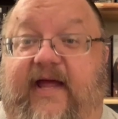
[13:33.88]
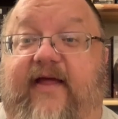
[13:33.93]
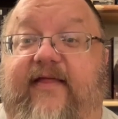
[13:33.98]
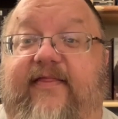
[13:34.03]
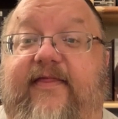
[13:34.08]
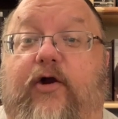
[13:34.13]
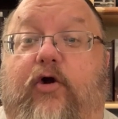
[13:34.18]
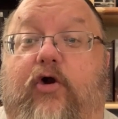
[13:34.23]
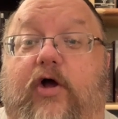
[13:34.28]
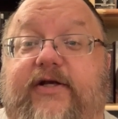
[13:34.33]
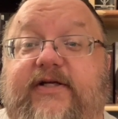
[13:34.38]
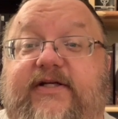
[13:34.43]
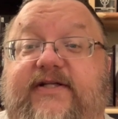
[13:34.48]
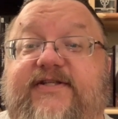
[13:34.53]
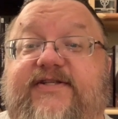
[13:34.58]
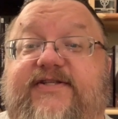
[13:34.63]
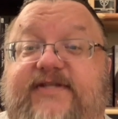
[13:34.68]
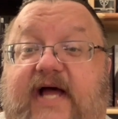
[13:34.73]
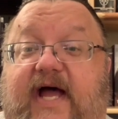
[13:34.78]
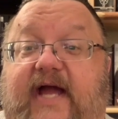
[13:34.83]
They're on
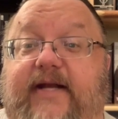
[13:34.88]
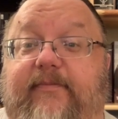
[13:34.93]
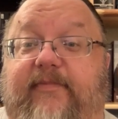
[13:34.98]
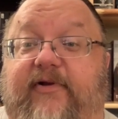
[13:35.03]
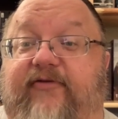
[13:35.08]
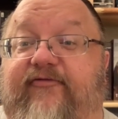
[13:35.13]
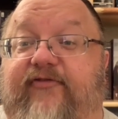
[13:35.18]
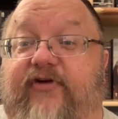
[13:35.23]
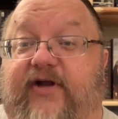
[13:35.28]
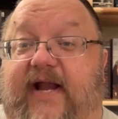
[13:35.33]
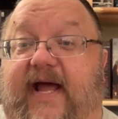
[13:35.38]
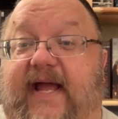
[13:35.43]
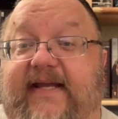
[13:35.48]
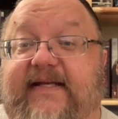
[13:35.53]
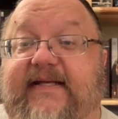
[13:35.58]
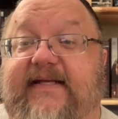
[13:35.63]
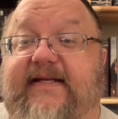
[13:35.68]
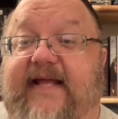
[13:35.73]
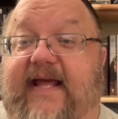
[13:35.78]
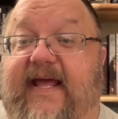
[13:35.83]
consignment for
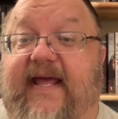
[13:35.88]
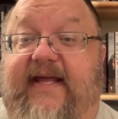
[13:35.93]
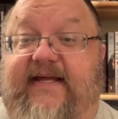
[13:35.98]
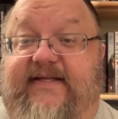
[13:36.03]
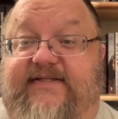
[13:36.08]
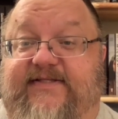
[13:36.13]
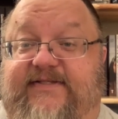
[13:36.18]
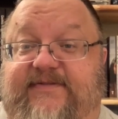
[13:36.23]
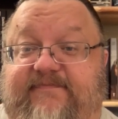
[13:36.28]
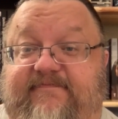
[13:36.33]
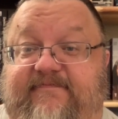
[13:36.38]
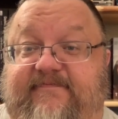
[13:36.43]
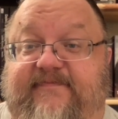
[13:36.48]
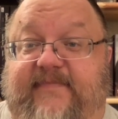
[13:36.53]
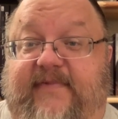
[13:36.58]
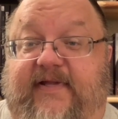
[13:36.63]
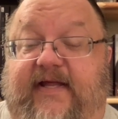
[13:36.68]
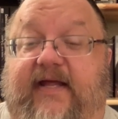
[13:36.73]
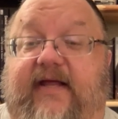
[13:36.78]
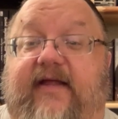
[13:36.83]
90 days.
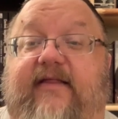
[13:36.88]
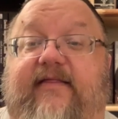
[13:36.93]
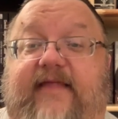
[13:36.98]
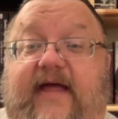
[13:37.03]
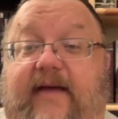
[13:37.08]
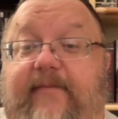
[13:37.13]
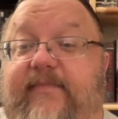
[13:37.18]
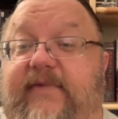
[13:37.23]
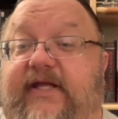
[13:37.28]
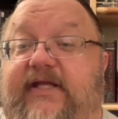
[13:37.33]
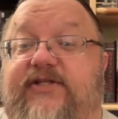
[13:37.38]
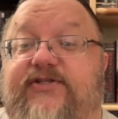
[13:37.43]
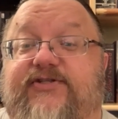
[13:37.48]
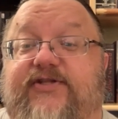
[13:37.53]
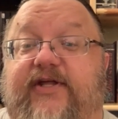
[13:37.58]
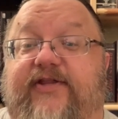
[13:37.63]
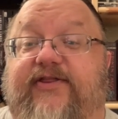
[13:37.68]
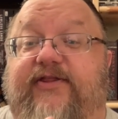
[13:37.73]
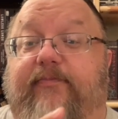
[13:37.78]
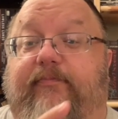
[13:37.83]
That means
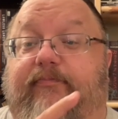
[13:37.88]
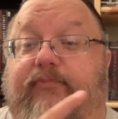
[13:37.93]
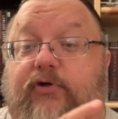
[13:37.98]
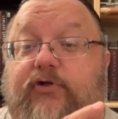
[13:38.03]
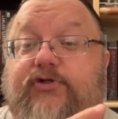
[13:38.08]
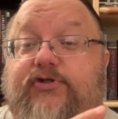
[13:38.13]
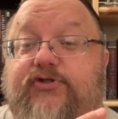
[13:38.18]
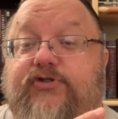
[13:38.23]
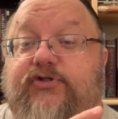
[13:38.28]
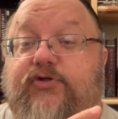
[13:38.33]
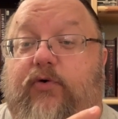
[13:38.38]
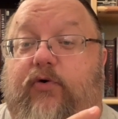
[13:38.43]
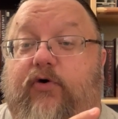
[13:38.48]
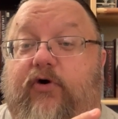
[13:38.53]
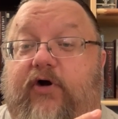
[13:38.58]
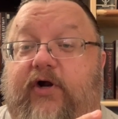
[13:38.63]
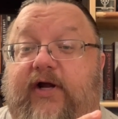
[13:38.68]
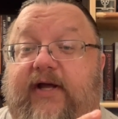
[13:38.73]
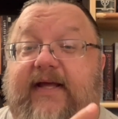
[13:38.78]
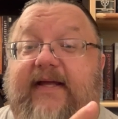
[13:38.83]
that the
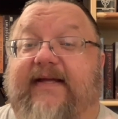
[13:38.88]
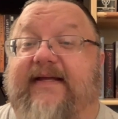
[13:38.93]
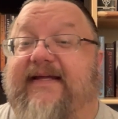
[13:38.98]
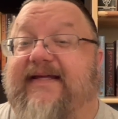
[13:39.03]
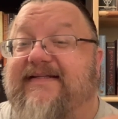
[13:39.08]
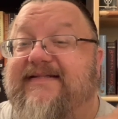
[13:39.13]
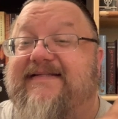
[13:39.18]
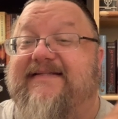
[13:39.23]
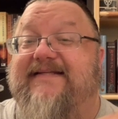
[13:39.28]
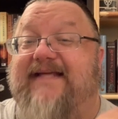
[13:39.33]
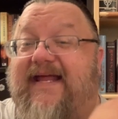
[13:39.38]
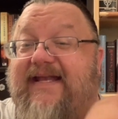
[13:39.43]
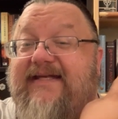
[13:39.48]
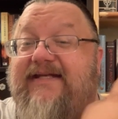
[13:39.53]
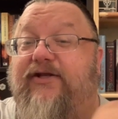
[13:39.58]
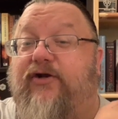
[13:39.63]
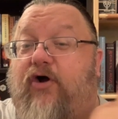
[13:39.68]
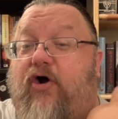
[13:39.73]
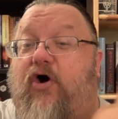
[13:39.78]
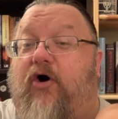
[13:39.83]
bookstore can send
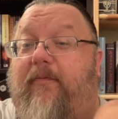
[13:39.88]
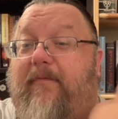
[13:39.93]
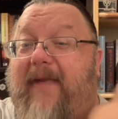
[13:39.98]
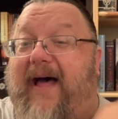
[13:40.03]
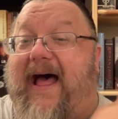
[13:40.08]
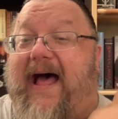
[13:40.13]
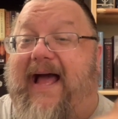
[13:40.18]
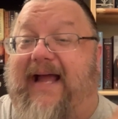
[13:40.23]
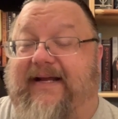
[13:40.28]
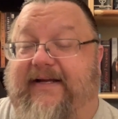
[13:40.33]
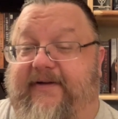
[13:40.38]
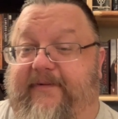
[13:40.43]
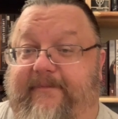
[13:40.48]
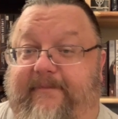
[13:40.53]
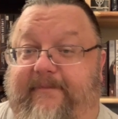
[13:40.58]
it all back.